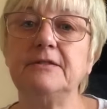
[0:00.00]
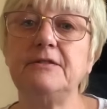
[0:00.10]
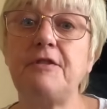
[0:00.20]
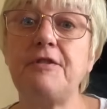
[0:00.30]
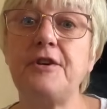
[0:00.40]

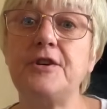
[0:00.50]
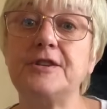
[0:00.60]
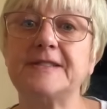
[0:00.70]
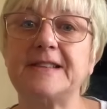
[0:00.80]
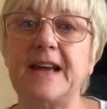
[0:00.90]

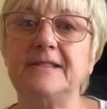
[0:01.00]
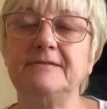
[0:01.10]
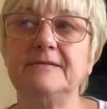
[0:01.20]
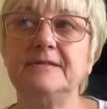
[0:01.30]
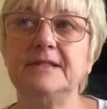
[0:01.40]
Thursday.
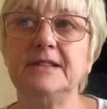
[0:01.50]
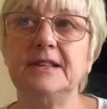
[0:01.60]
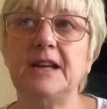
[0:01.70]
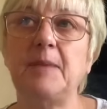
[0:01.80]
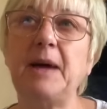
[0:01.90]

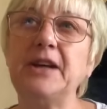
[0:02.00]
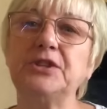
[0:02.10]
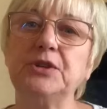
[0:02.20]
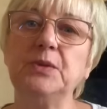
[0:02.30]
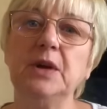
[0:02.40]
I might
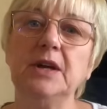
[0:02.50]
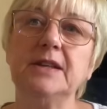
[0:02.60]
do